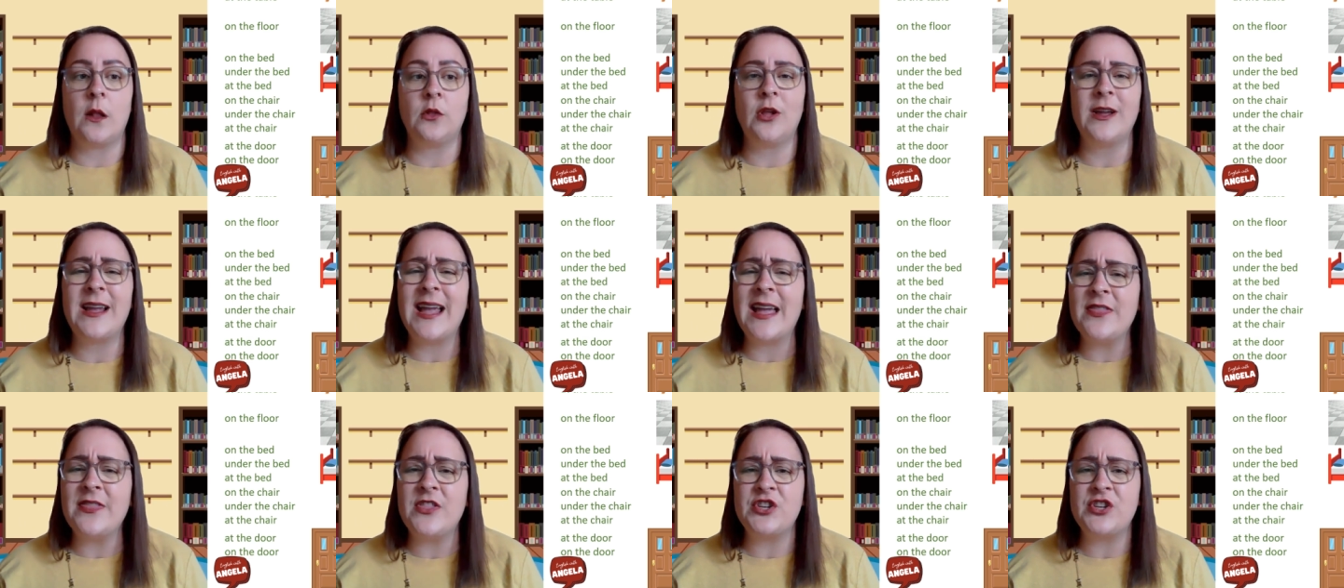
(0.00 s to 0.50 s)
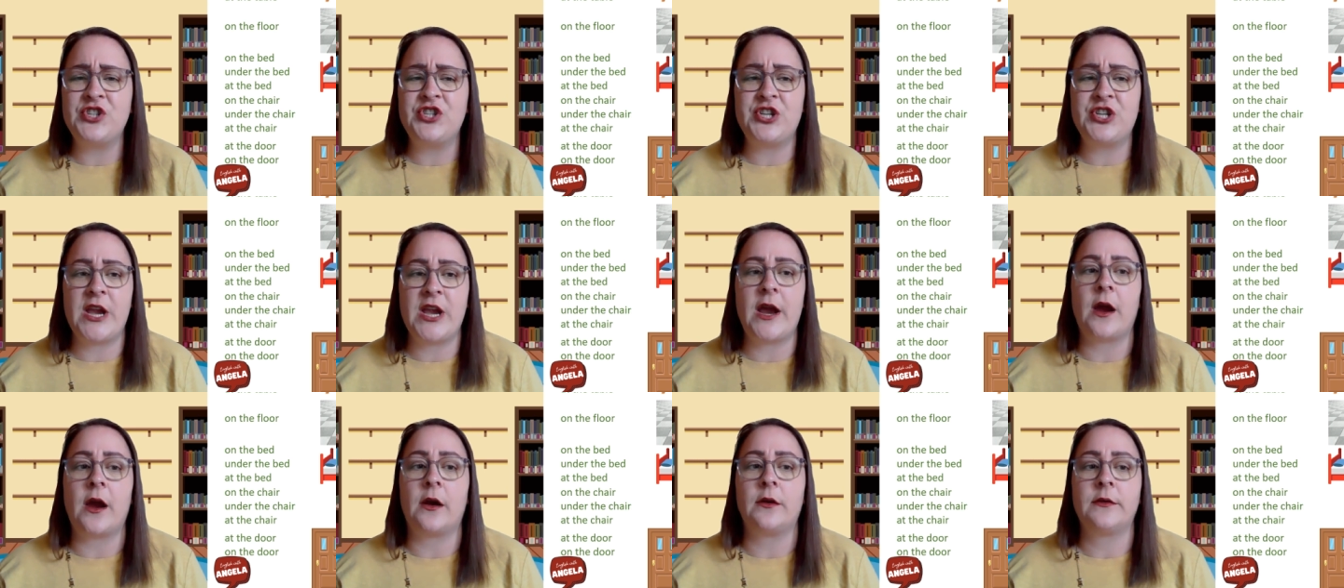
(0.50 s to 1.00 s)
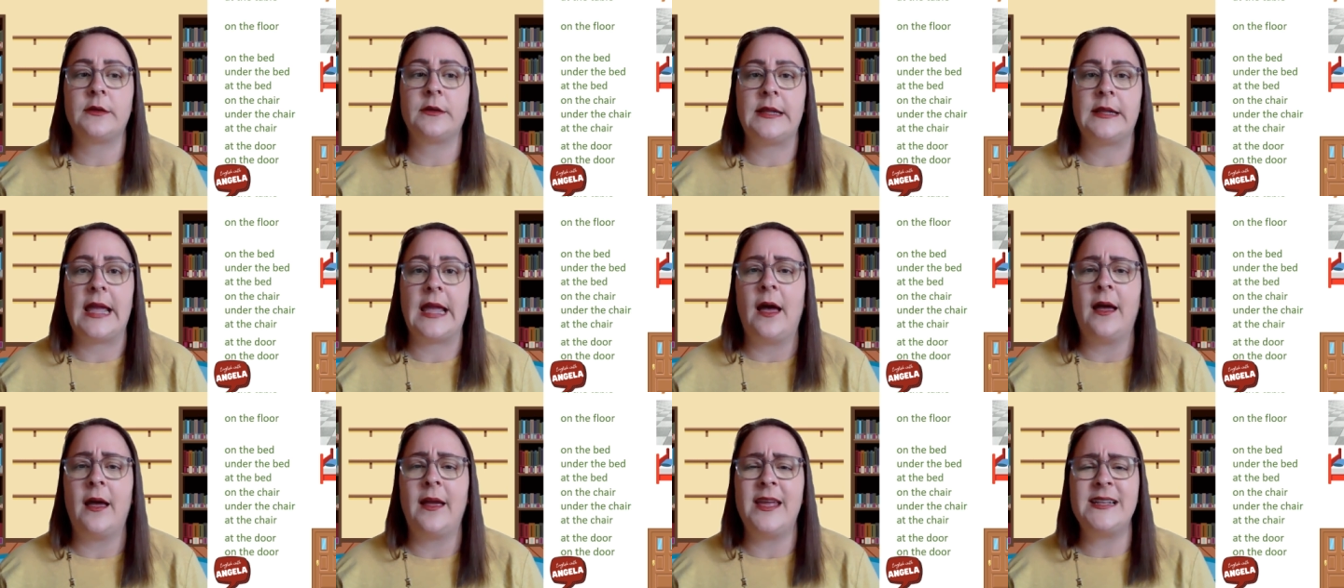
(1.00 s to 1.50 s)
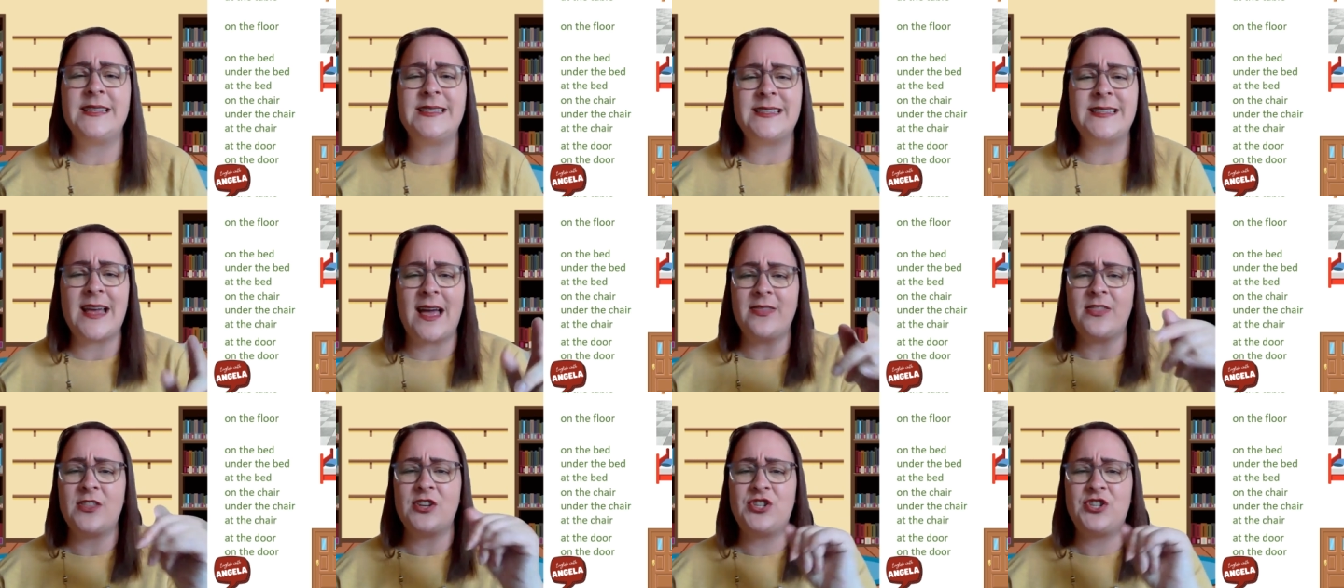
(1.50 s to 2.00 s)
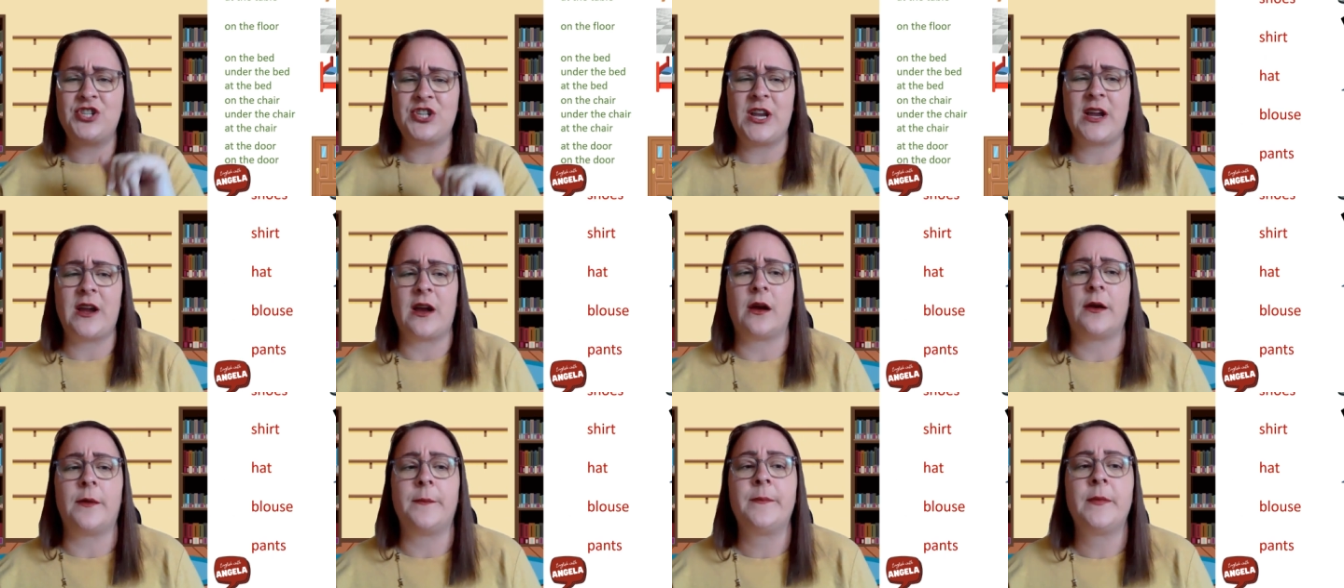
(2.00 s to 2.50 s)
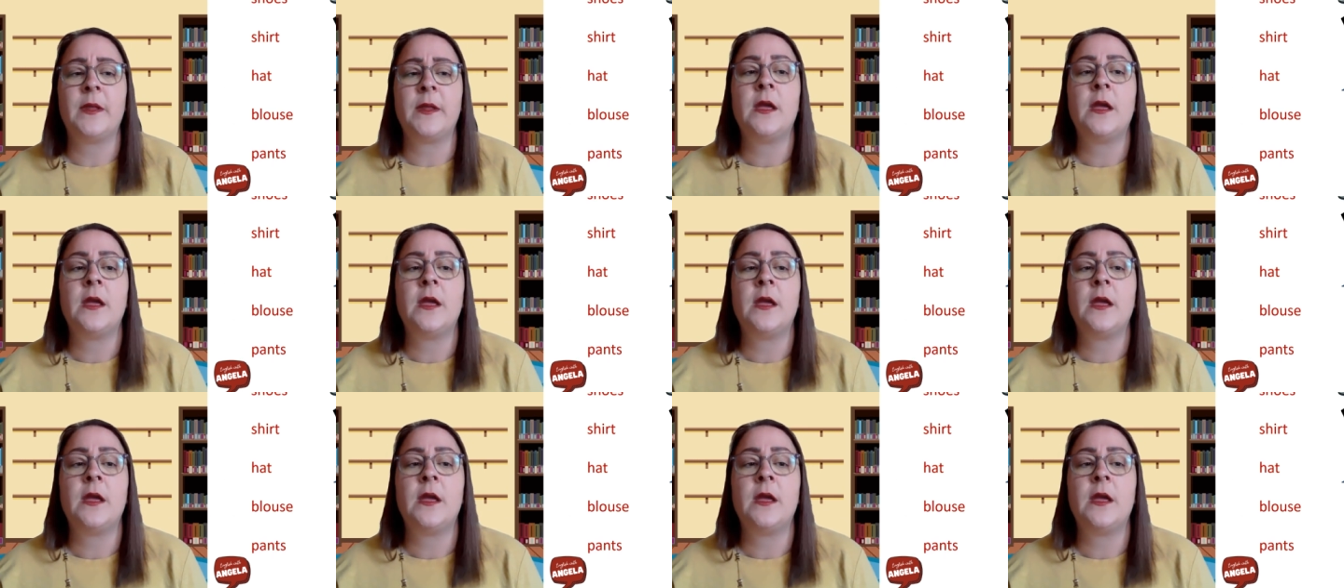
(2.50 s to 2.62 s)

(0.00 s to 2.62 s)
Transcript: Look at the chair. Yeah, it's at the chair.